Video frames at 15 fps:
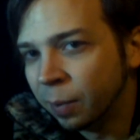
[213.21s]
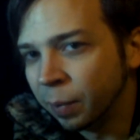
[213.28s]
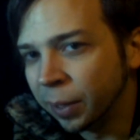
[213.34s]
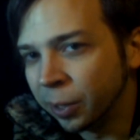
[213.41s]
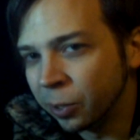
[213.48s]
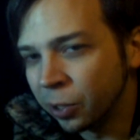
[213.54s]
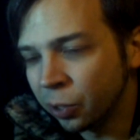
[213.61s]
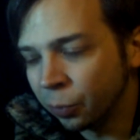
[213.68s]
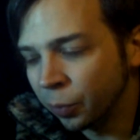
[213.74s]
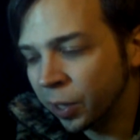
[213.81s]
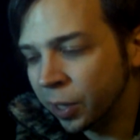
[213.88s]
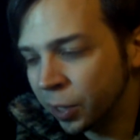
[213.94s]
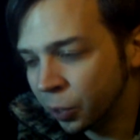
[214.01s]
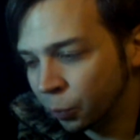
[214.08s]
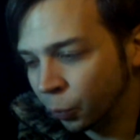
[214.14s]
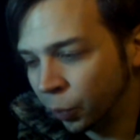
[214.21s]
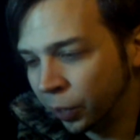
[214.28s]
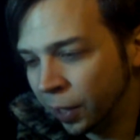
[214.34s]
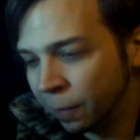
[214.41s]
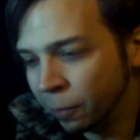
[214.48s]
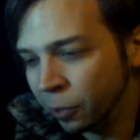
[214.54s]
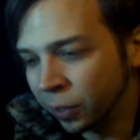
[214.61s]
But there's 3 destroy
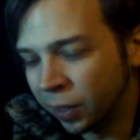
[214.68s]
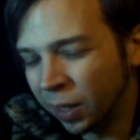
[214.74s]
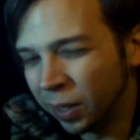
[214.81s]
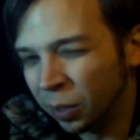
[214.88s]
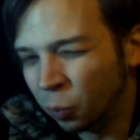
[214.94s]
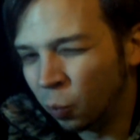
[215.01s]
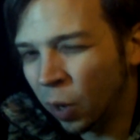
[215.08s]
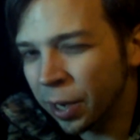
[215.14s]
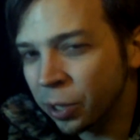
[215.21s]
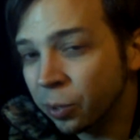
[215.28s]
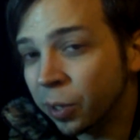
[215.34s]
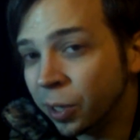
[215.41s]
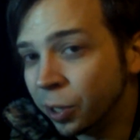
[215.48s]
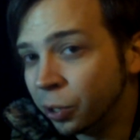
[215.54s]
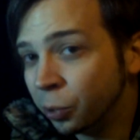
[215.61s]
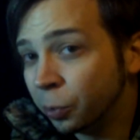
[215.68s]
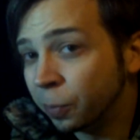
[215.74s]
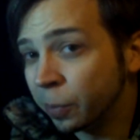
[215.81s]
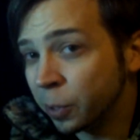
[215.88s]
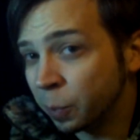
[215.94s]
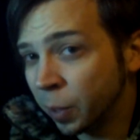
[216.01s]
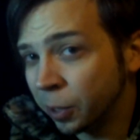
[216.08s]
levels, and what you can do
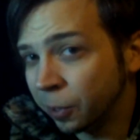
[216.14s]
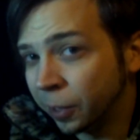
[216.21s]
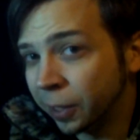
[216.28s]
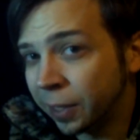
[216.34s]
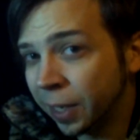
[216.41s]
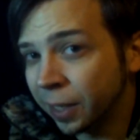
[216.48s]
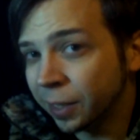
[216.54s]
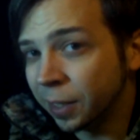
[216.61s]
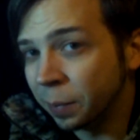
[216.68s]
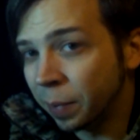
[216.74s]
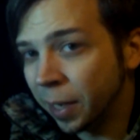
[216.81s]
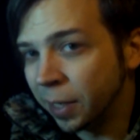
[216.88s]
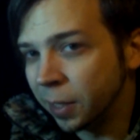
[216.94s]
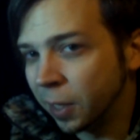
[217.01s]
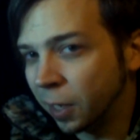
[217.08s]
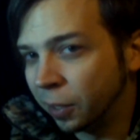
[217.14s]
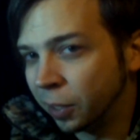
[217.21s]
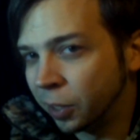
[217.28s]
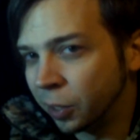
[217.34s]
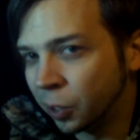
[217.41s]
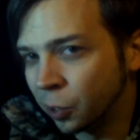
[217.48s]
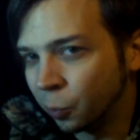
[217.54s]
for special attacks depends on the
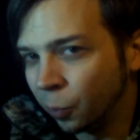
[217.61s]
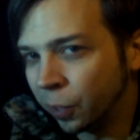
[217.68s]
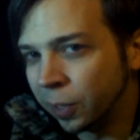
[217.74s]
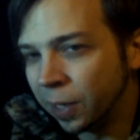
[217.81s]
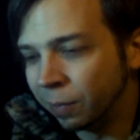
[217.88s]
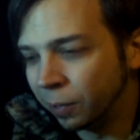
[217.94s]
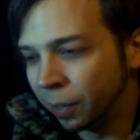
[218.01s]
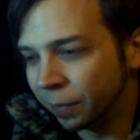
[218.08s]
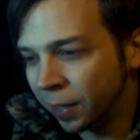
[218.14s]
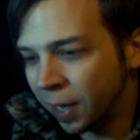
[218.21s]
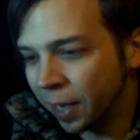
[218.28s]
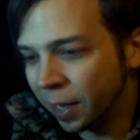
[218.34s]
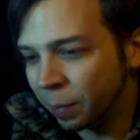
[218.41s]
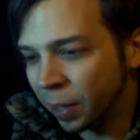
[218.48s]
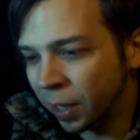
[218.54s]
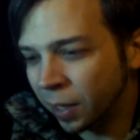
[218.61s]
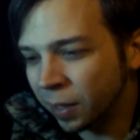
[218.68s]
destroy level of the enemy.